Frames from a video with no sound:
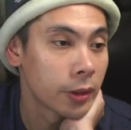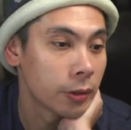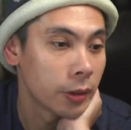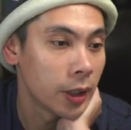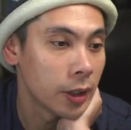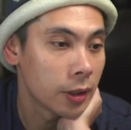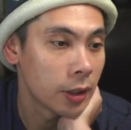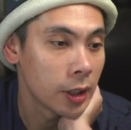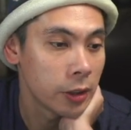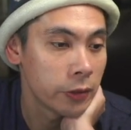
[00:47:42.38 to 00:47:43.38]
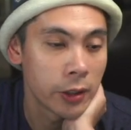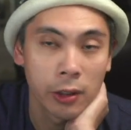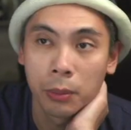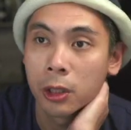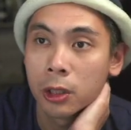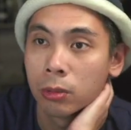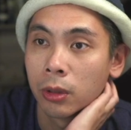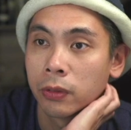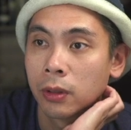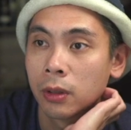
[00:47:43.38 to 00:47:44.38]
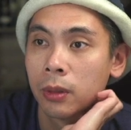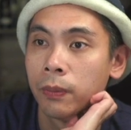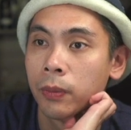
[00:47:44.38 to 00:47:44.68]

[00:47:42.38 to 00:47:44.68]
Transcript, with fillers: All right, thank you very much, Wilfer.